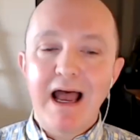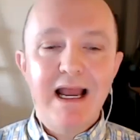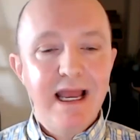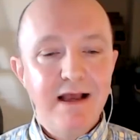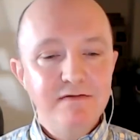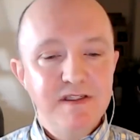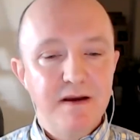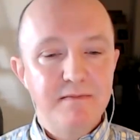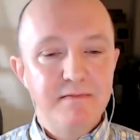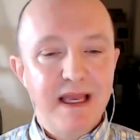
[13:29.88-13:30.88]
I have
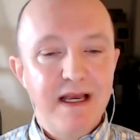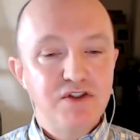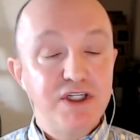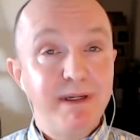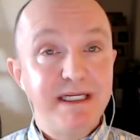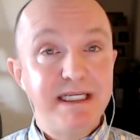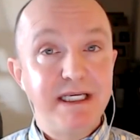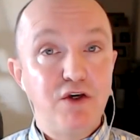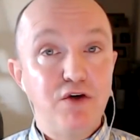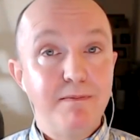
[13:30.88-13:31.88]
some
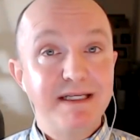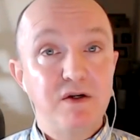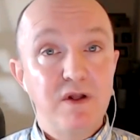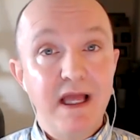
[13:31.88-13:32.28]
LGBTQ mental